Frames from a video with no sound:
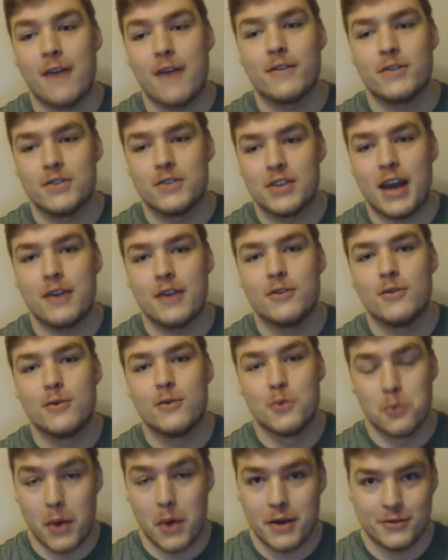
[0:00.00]
to have on the
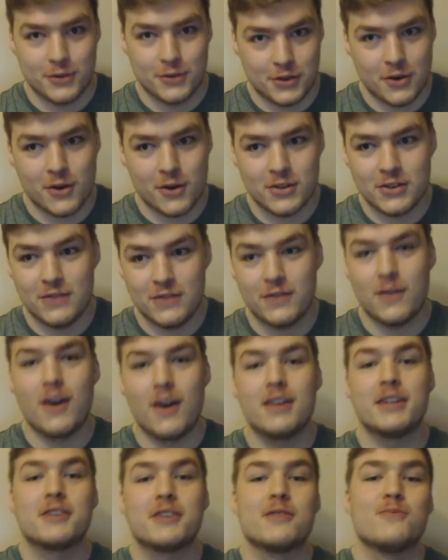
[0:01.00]
channel when Uncharted
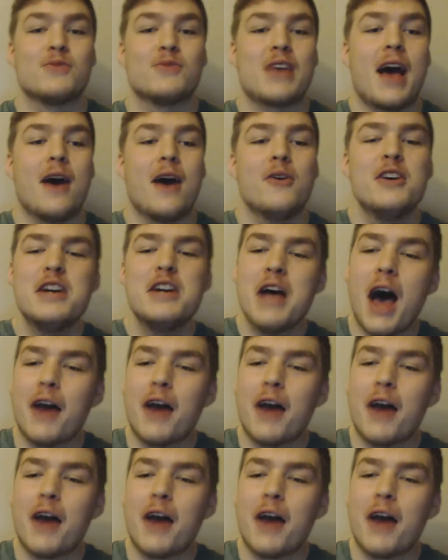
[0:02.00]
finally comes out.